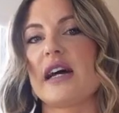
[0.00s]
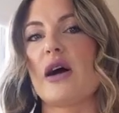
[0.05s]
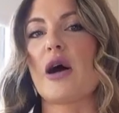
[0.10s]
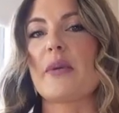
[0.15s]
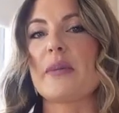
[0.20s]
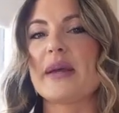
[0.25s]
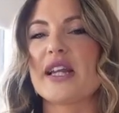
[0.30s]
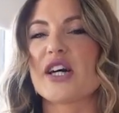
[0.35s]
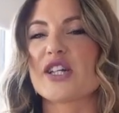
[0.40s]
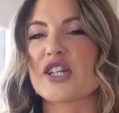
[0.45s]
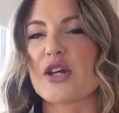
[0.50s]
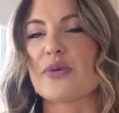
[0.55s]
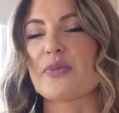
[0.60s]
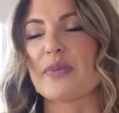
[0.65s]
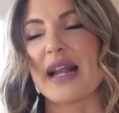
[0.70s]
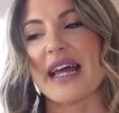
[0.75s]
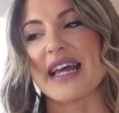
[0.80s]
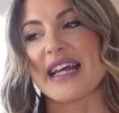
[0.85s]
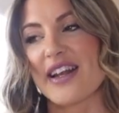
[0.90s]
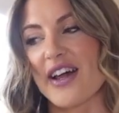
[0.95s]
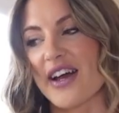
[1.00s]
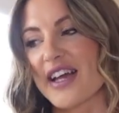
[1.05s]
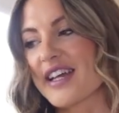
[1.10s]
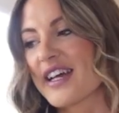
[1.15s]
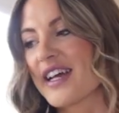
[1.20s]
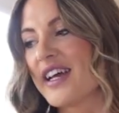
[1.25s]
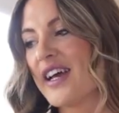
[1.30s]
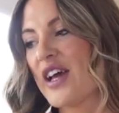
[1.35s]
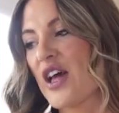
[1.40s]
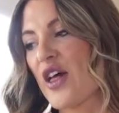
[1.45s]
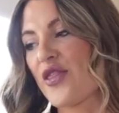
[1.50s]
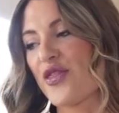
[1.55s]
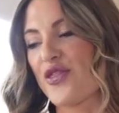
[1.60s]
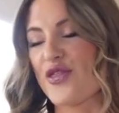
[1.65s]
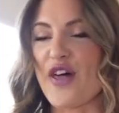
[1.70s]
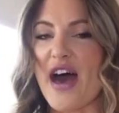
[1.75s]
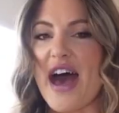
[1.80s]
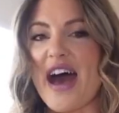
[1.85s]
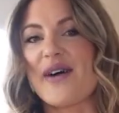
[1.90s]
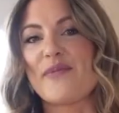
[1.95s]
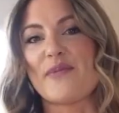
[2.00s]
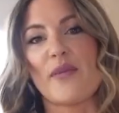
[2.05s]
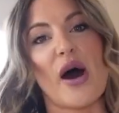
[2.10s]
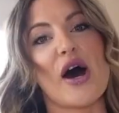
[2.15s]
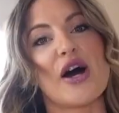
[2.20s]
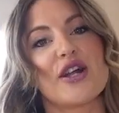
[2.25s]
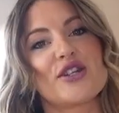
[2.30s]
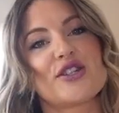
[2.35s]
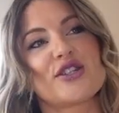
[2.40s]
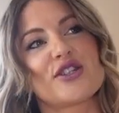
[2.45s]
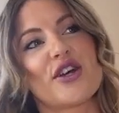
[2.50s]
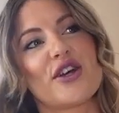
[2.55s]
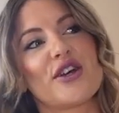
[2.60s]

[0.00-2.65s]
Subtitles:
now, I mean I don't play like that much, so